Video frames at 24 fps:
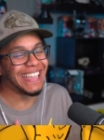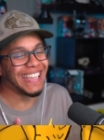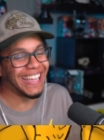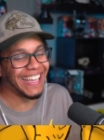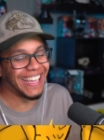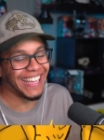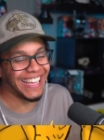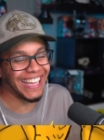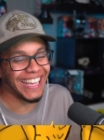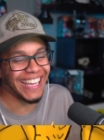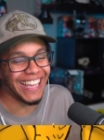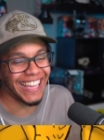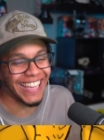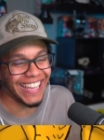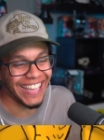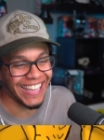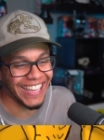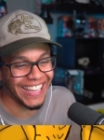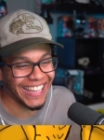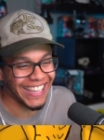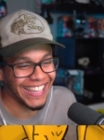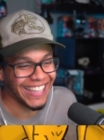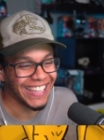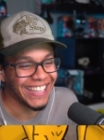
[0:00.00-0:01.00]
yeah.
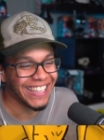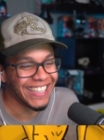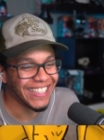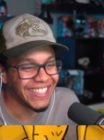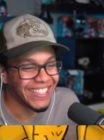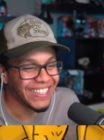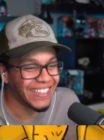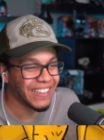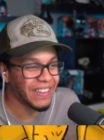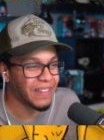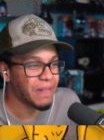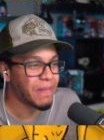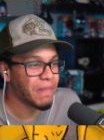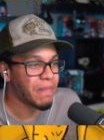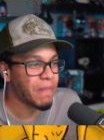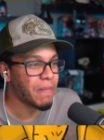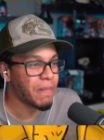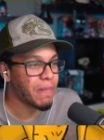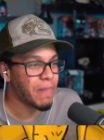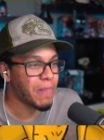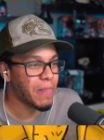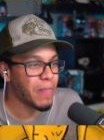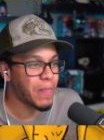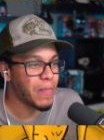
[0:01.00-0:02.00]

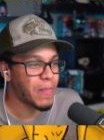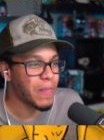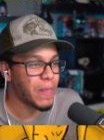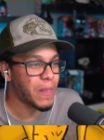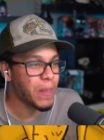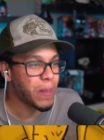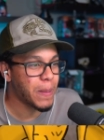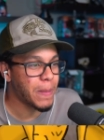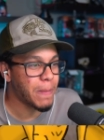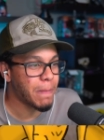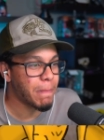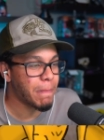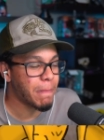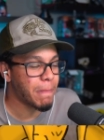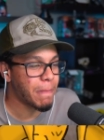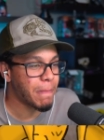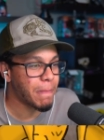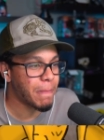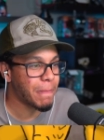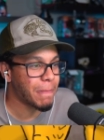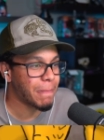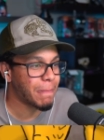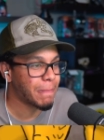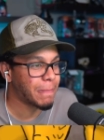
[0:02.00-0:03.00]
And while you're at it,
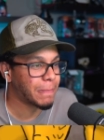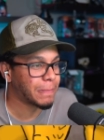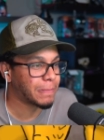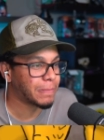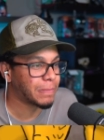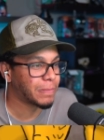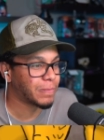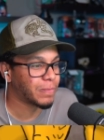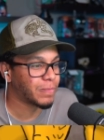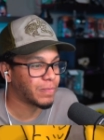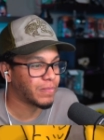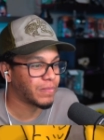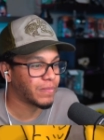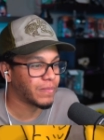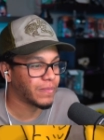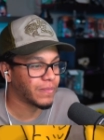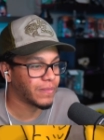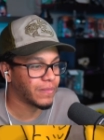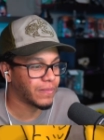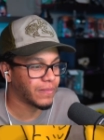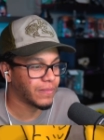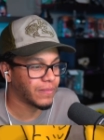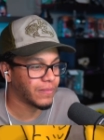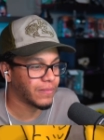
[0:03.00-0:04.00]
can you work on getting
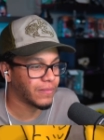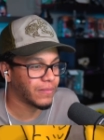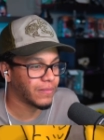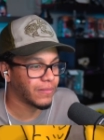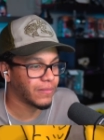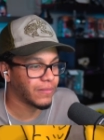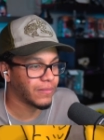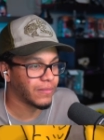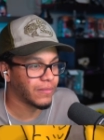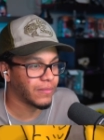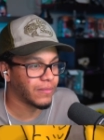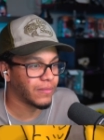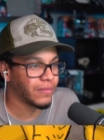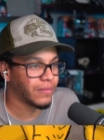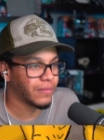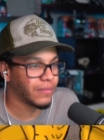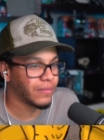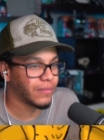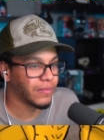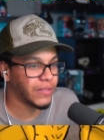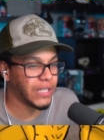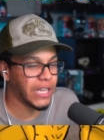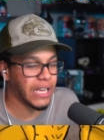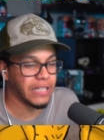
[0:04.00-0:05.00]
us out of here?
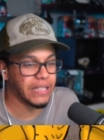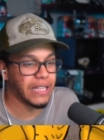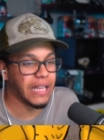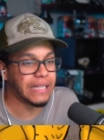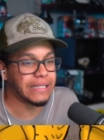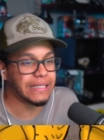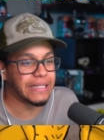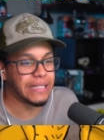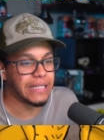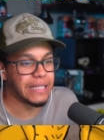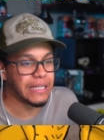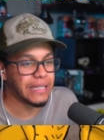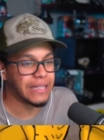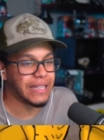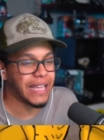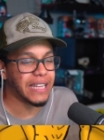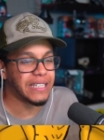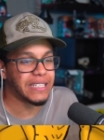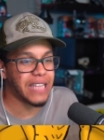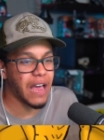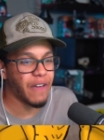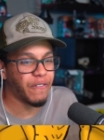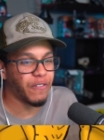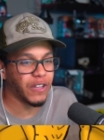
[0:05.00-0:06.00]
Yeah, they Sheesh. they
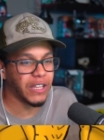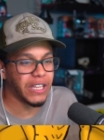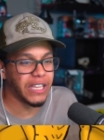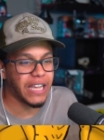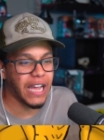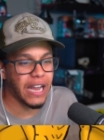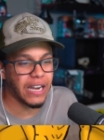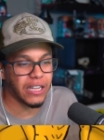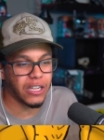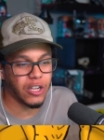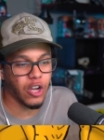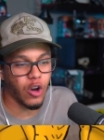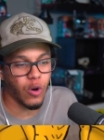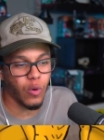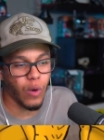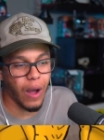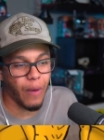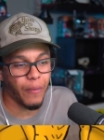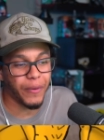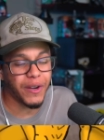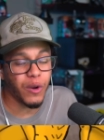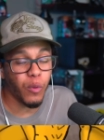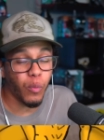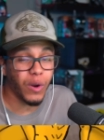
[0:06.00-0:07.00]
definitely got to go. I
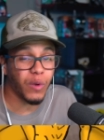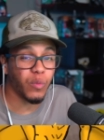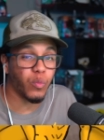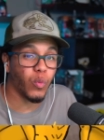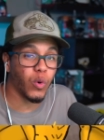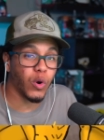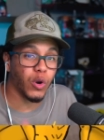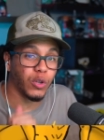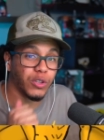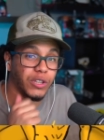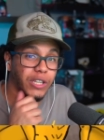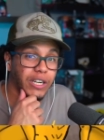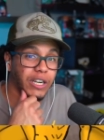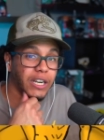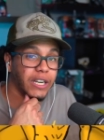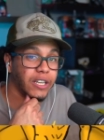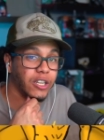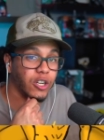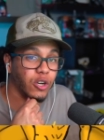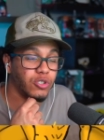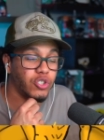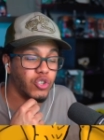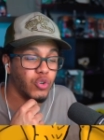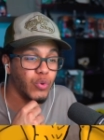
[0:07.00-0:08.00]
wonder what world they're gonna
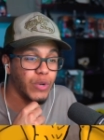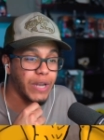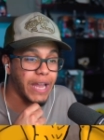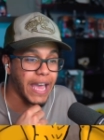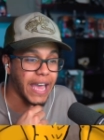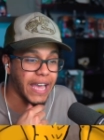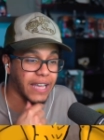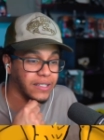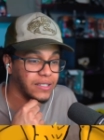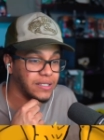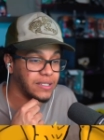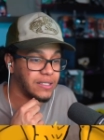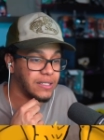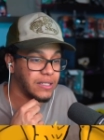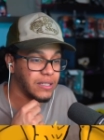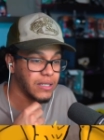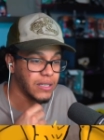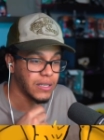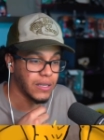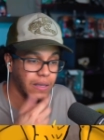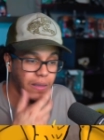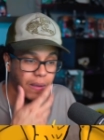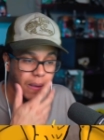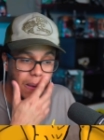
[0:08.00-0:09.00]
go to next.
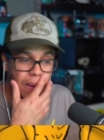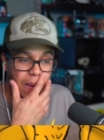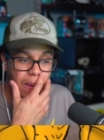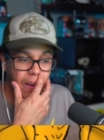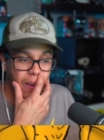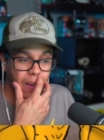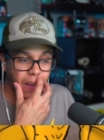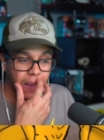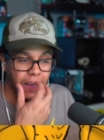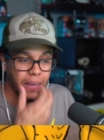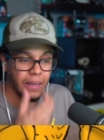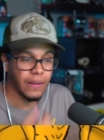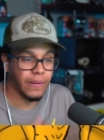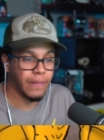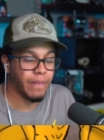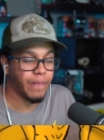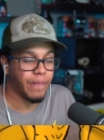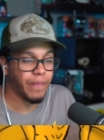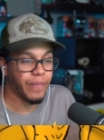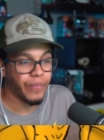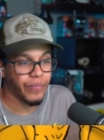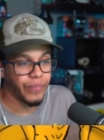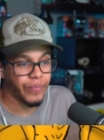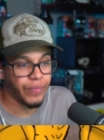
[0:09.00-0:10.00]
Where's the thingy?
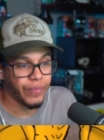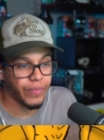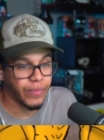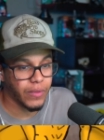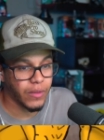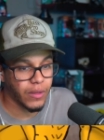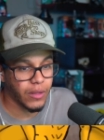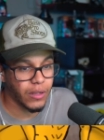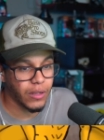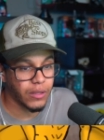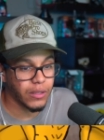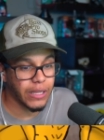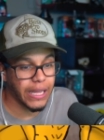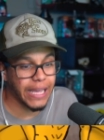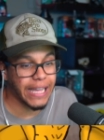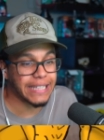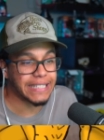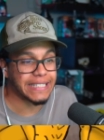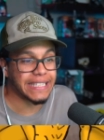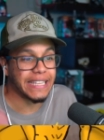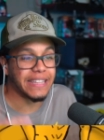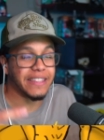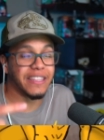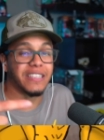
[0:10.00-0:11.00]
What thingy?
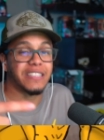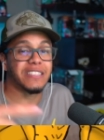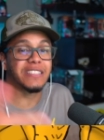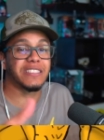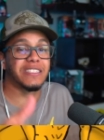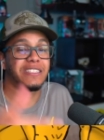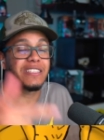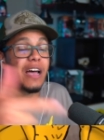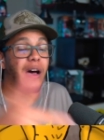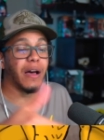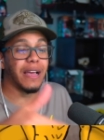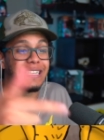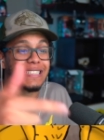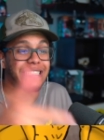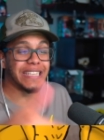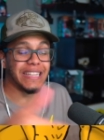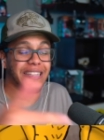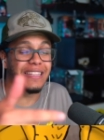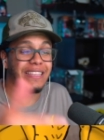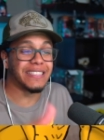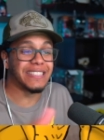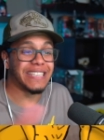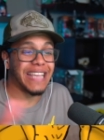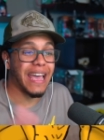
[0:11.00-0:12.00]
It's in the stu- It's in
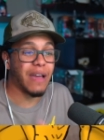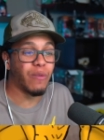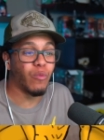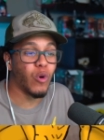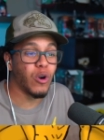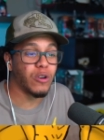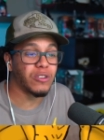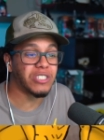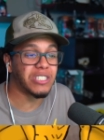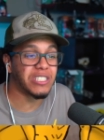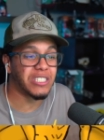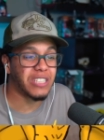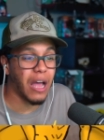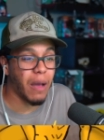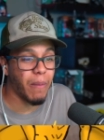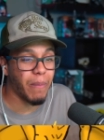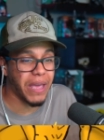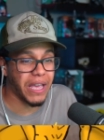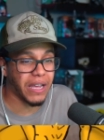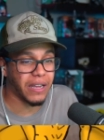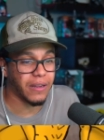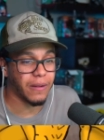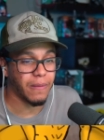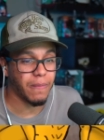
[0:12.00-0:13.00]
the sandworm's oh,
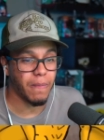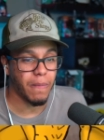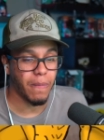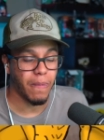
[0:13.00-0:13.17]
stomach. Thingy.